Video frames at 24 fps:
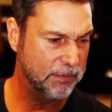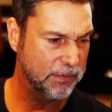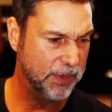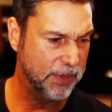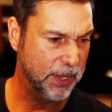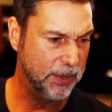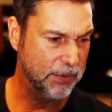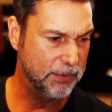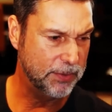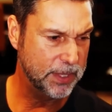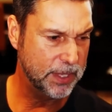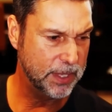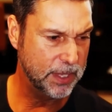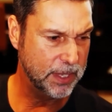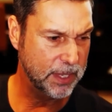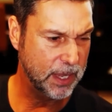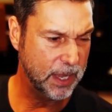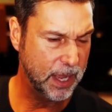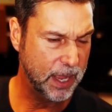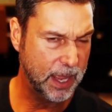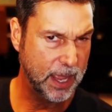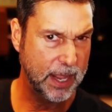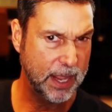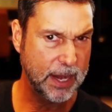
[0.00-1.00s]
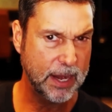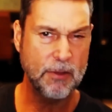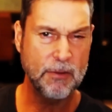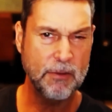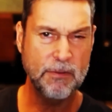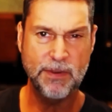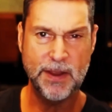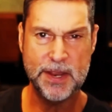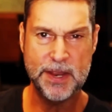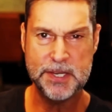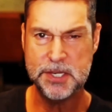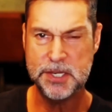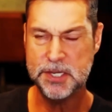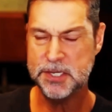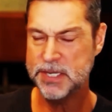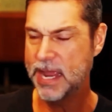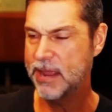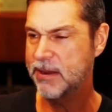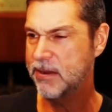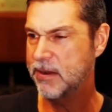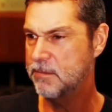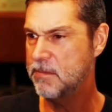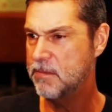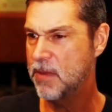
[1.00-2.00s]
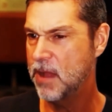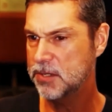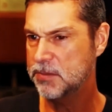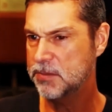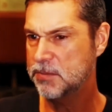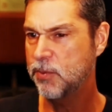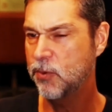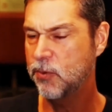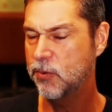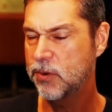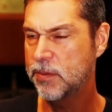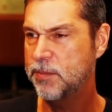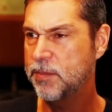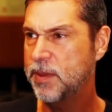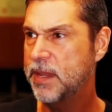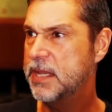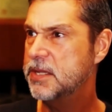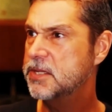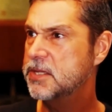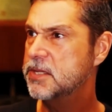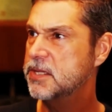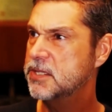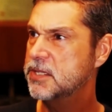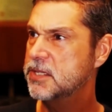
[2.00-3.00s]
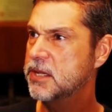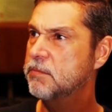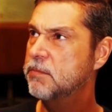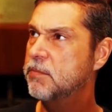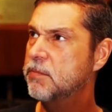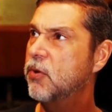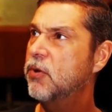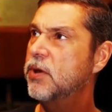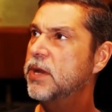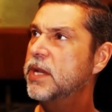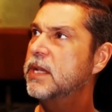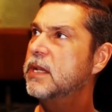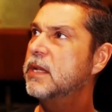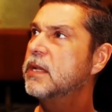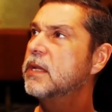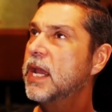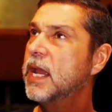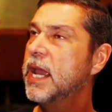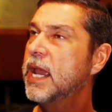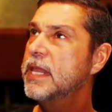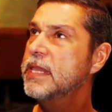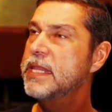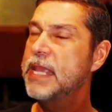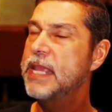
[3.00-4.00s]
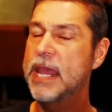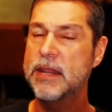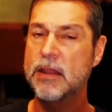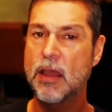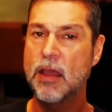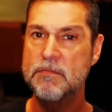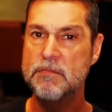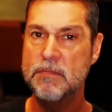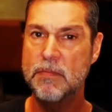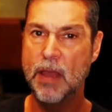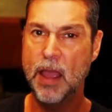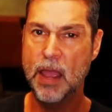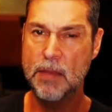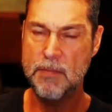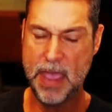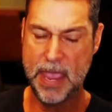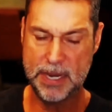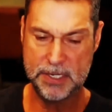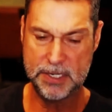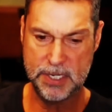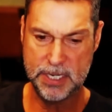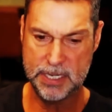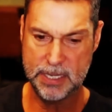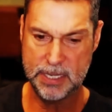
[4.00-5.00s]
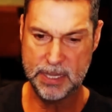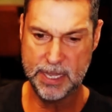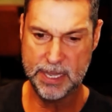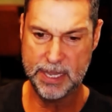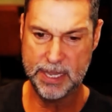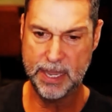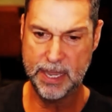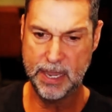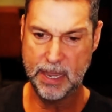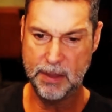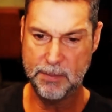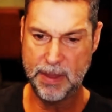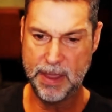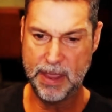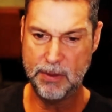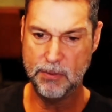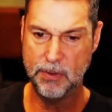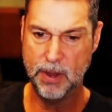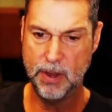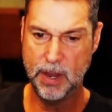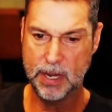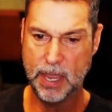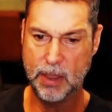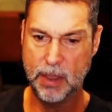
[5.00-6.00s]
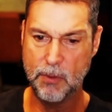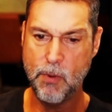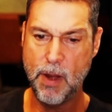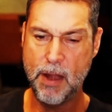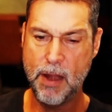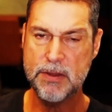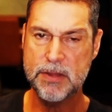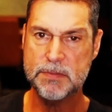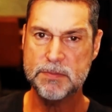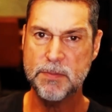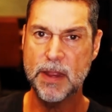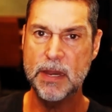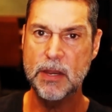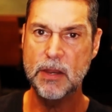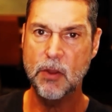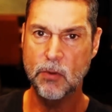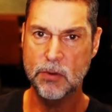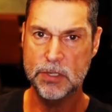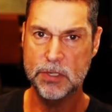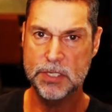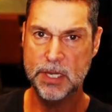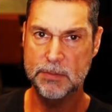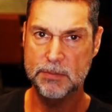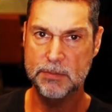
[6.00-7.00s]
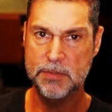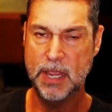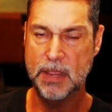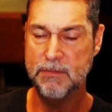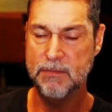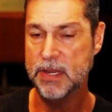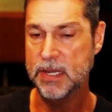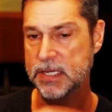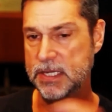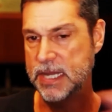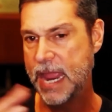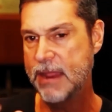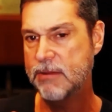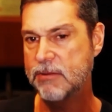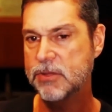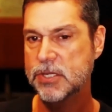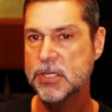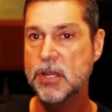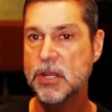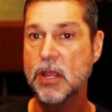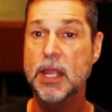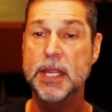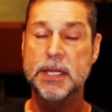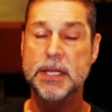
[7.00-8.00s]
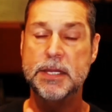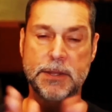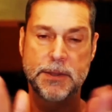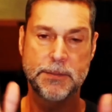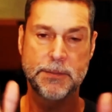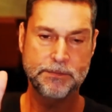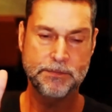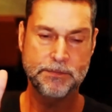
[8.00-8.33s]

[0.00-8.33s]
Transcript: view, and I'll flesh this out in a much broader piece at some point. In the end, I'm actually thinking about, well, okay, where is my long-term savings? Outside